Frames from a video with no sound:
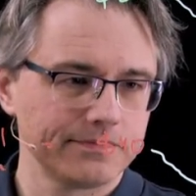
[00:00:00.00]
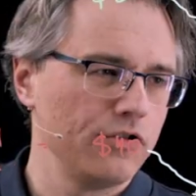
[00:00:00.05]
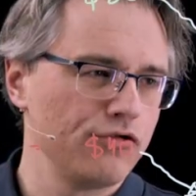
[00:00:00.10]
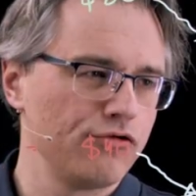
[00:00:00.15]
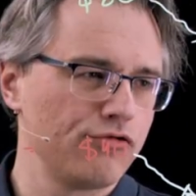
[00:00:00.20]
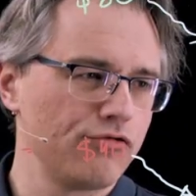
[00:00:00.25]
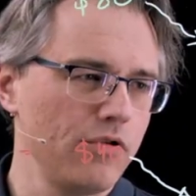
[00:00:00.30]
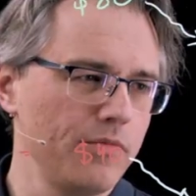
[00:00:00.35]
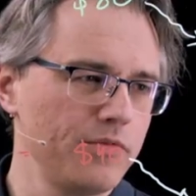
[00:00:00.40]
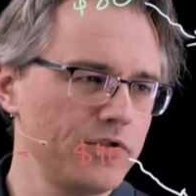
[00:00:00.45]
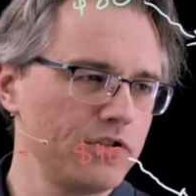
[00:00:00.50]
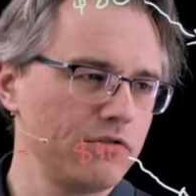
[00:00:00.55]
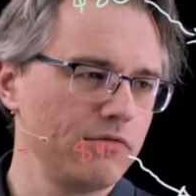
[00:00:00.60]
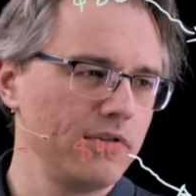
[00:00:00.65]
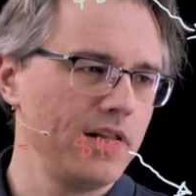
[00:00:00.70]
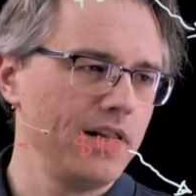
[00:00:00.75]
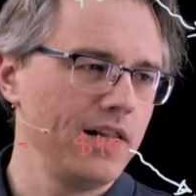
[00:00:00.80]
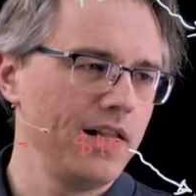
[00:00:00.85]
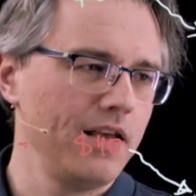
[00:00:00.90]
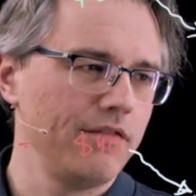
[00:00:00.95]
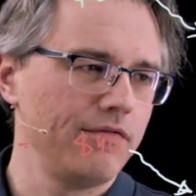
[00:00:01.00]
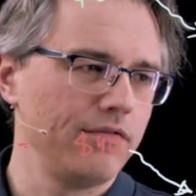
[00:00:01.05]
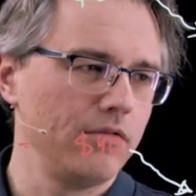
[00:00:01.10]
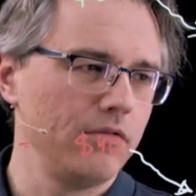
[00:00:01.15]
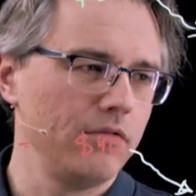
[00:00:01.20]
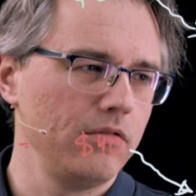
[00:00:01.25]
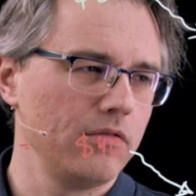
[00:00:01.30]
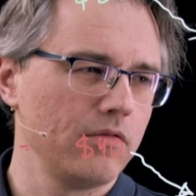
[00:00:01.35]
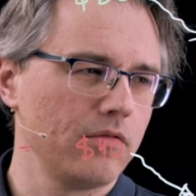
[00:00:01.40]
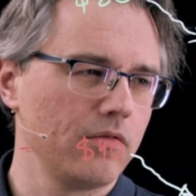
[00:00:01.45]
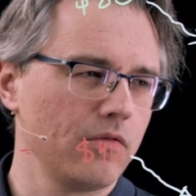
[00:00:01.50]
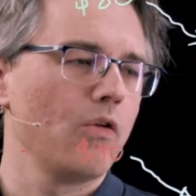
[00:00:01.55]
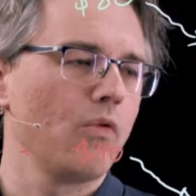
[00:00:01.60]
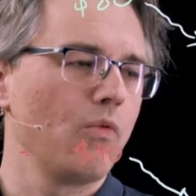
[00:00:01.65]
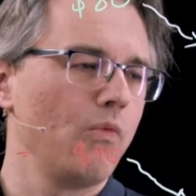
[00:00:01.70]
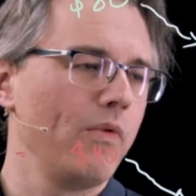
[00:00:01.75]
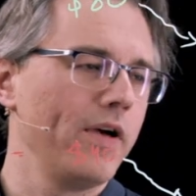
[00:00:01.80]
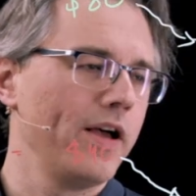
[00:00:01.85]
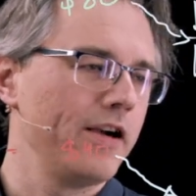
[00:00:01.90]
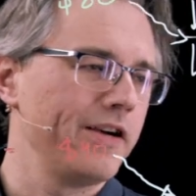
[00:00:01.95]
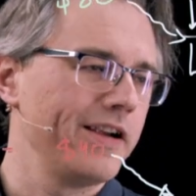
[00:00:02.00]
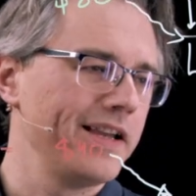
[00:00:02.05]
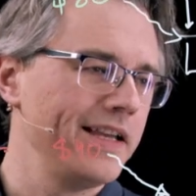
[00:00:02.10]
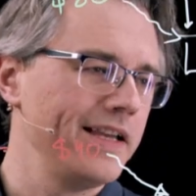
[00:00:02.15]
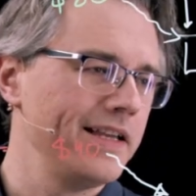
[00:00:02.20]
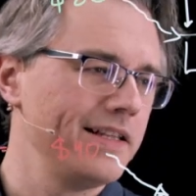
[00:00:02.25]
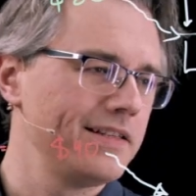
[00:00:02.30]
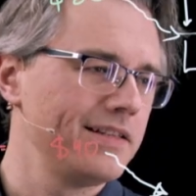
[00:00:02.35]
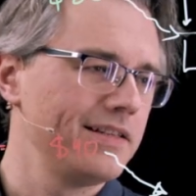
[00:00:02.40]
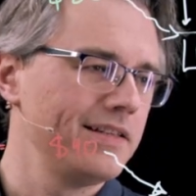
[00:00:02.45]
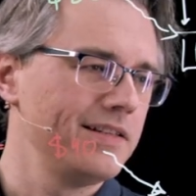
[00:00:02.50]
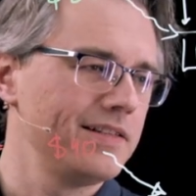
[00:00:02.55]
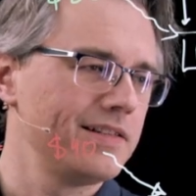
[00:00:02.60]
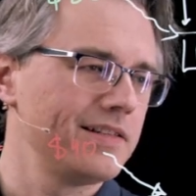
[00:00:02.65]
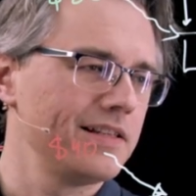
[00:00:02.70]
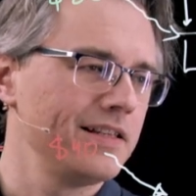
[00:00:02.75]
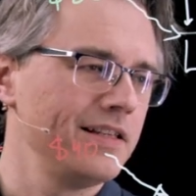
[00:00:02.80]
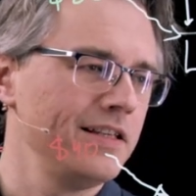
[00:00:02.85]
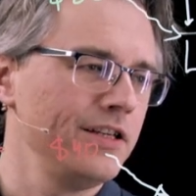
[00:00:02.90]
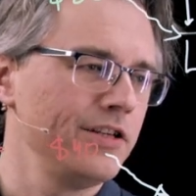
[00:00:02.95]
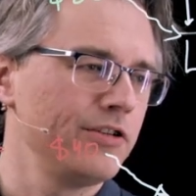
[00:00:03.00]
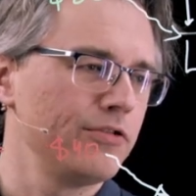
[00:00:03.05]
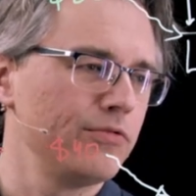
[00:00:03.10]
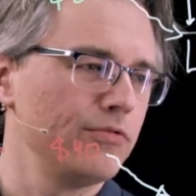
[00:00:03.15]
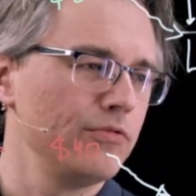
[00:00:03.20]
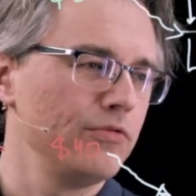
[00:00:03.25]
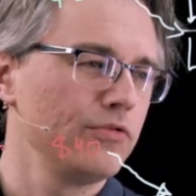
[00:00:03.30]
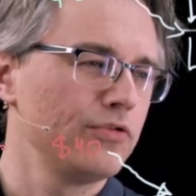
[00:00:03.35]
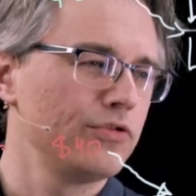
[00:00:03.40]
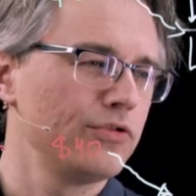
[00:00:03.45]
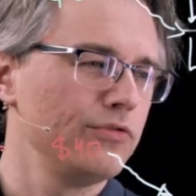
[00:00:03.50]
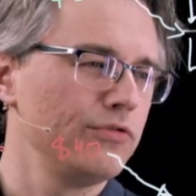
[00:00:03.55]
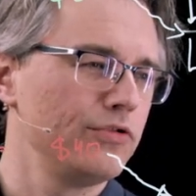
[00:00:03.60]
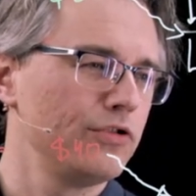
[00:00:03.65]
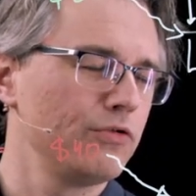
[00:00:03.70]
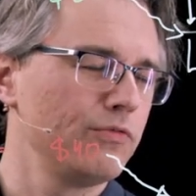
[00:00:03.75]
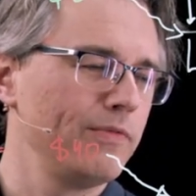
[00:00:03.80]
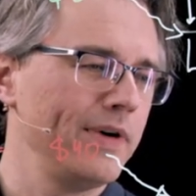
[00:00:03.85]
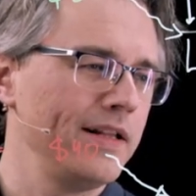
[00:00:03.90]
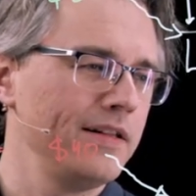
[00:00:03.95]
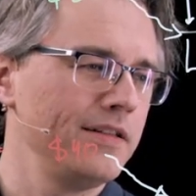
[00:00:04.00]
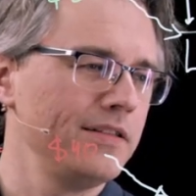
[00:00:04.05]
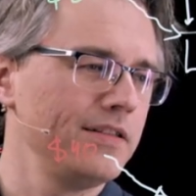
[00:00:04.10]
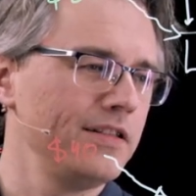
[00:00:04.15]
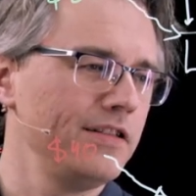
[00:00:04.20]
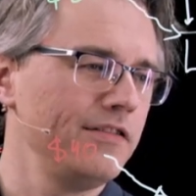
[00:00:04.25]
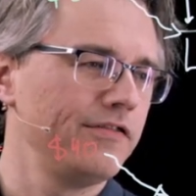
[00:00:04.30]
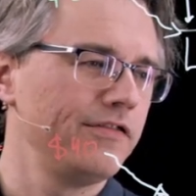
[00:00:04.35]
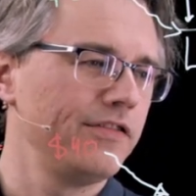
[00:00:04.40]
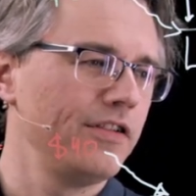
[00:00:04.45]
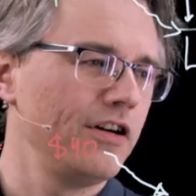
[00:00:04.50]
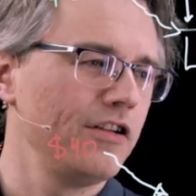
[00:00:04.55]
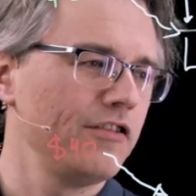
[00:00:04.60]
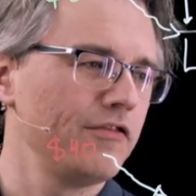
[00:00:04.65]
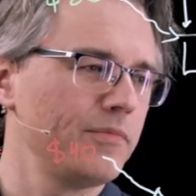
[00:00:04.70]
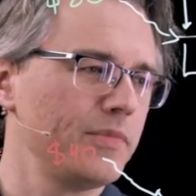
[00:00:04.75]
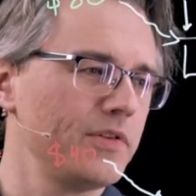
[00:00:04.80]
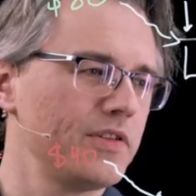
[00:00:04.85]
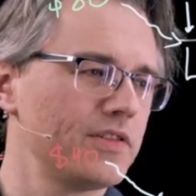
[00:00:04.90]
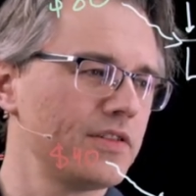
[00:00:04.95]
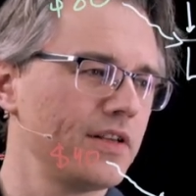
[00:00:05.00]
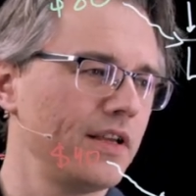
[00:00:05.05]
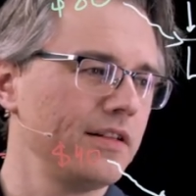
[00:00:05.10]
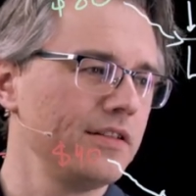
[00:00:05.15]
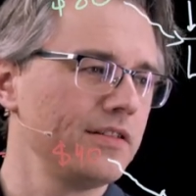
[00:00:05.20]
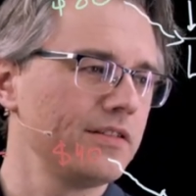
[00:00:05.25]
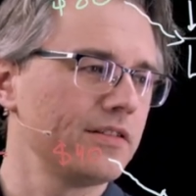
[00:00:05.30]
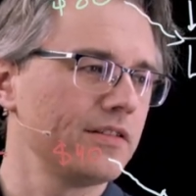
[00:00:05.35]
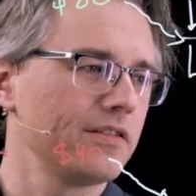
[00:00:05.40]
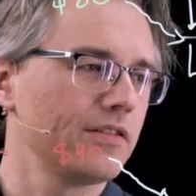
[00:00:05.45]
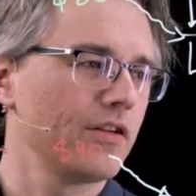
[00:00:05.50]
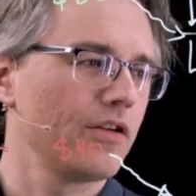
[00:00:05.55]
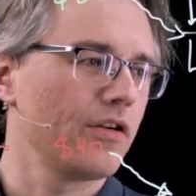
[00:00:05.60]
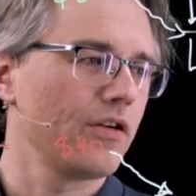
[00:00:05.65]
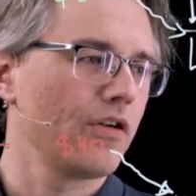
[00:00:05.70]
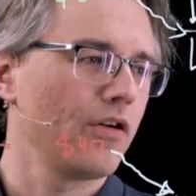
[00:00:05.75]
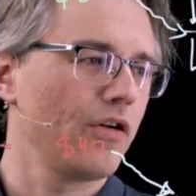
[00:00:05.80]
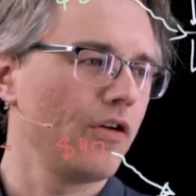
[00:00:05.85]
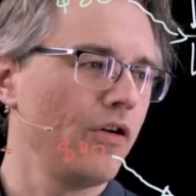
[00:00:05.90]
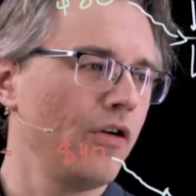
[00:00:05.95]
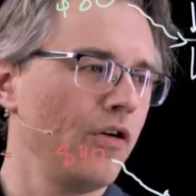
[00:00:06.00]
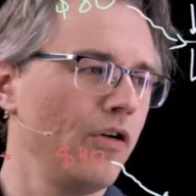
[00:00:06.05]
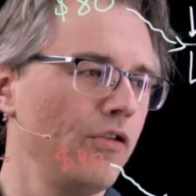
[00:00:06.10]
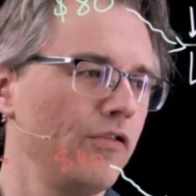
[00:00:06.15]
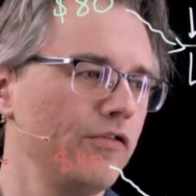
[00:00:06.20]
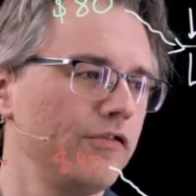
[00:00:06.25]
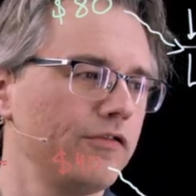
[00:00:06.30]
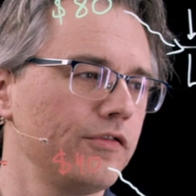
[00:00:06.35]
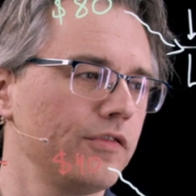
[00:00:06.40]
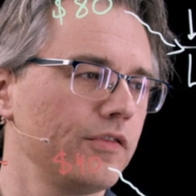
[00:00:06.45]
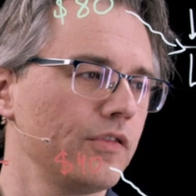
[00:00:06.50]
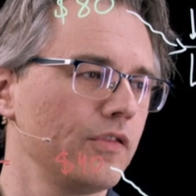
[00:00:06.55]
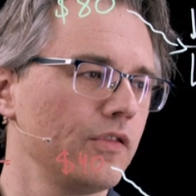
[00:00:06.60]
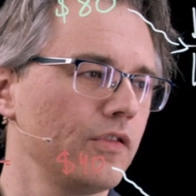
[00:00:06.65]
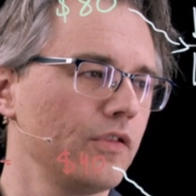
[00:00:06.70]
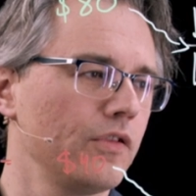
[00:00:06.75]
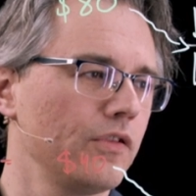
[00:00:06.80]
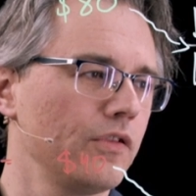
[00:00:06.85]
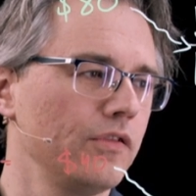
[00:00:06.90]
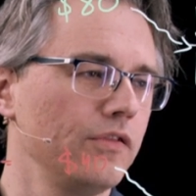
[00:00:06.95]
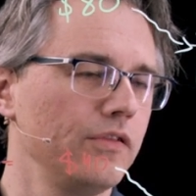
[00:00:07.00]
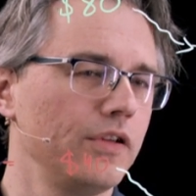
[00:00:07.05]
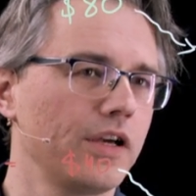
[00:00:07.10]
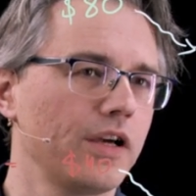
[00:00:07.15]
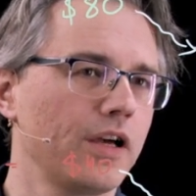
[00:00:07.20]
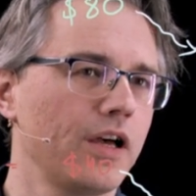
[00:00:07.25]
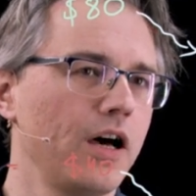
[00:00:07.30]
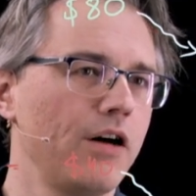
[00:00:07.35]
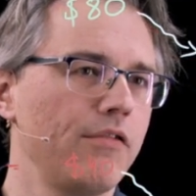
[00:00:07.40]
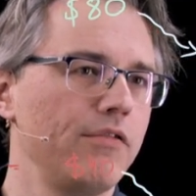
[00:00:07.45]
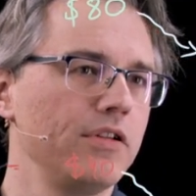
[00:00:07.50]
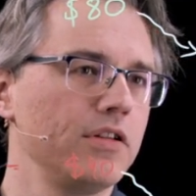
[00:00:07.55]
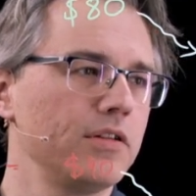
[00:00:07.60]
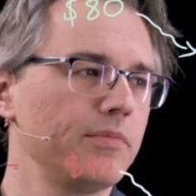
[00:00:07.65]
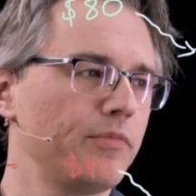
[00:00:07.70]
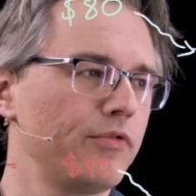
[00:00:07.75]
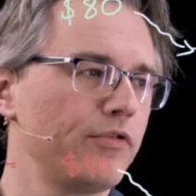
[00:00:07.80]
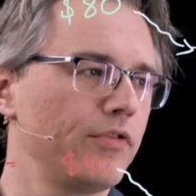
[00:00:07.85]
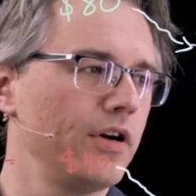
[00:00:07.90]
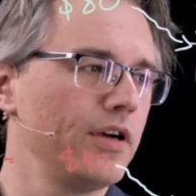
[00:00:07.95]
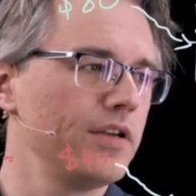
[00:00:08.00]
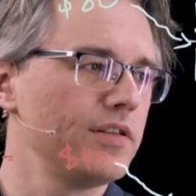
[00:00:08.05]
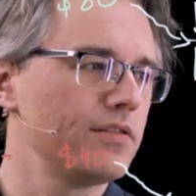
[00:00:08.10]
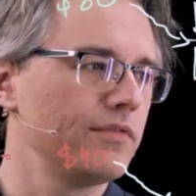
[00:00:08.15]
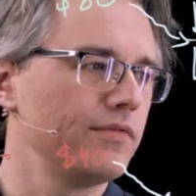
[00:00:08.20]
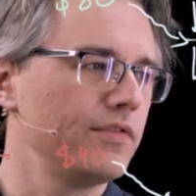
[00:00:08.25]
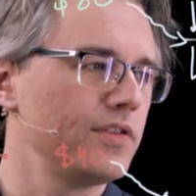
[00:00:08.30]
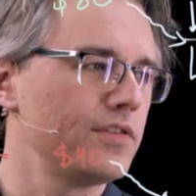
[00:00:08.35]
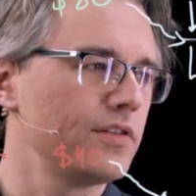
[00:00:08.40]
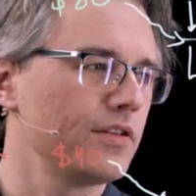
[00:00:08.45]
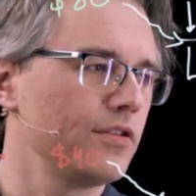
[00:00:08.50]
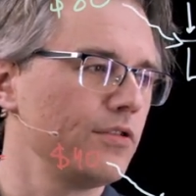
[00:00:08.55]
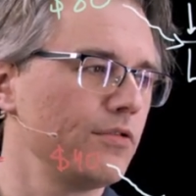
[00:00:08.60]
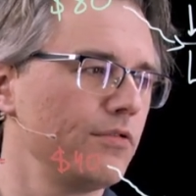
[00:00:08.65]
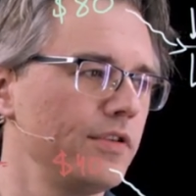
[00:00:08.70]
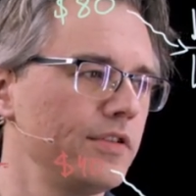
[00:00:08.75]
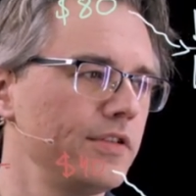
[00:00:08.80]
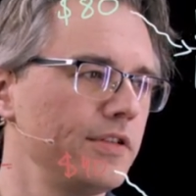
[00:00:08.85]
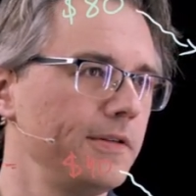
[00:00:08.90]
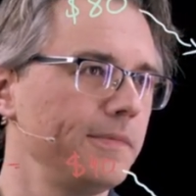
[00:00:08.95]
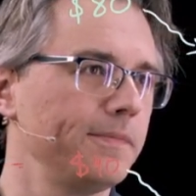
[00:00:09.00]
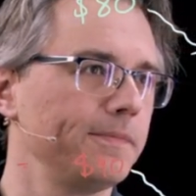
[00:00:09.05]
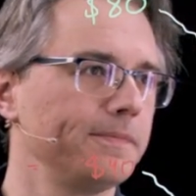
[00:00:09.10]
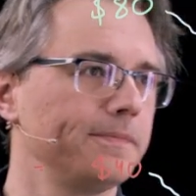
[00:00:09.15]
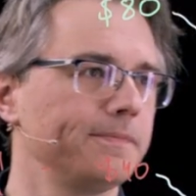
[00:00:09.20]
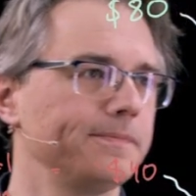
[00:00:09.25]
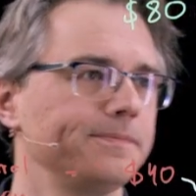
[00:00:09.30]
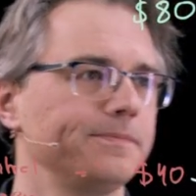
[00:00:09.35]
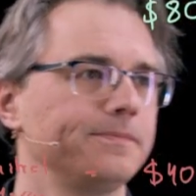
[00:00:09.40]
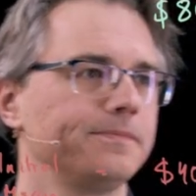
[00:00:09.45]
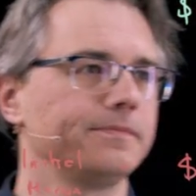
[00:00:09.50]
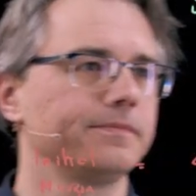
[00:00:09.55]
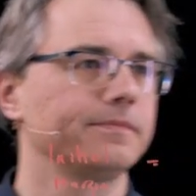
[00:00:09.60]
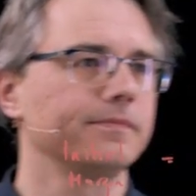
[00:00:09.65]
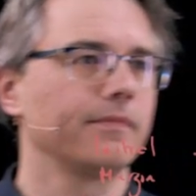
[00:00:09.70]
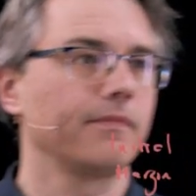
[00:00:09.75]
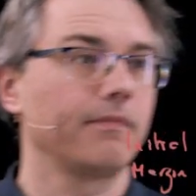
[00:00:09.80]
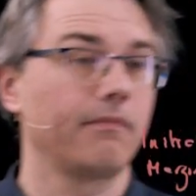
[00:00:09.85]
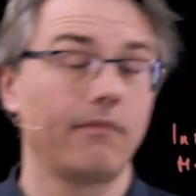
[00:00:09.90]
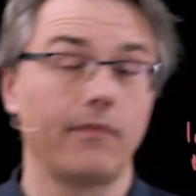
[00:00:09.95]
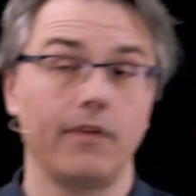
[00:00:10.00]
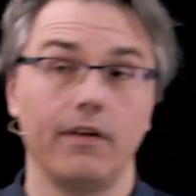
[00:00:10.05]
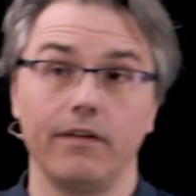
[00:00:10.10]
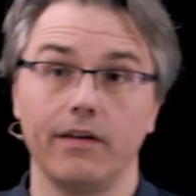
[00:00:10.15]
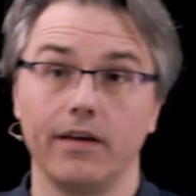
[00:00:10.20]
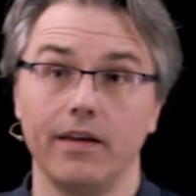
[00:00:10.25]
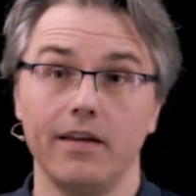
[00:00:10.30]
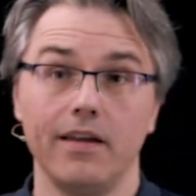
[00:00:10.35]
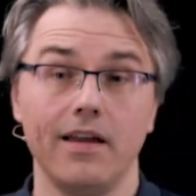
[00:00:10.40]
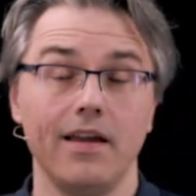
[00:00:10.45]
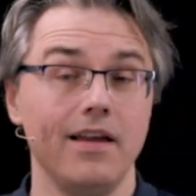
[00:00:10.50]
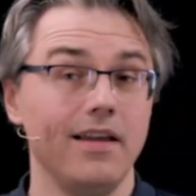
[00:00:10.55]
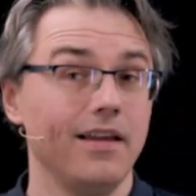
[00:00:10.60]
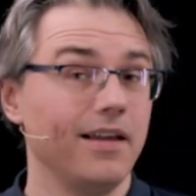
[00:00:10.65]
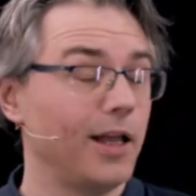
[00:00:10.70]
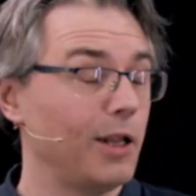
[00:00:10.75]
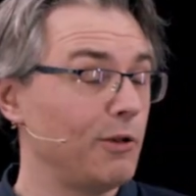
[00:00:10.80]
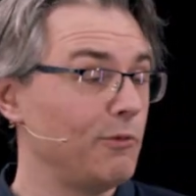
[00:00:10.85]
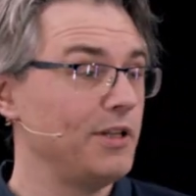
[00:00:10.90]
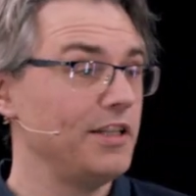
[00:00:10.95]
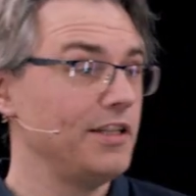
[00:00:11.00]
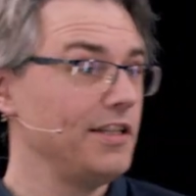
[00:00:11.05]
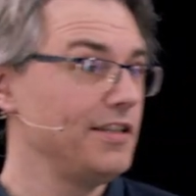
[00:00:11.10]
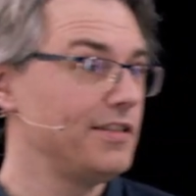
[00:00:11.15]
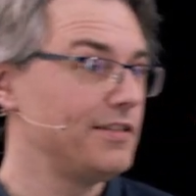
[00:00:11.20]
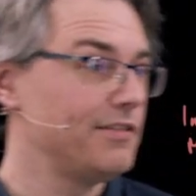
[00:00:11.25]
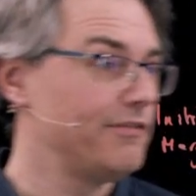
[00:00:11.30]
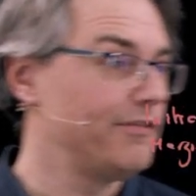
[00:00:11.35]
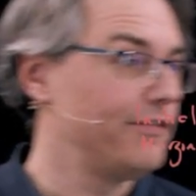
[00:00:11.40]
drops to a level where it is equal to 25% of the current price of the security. Okay, and we need to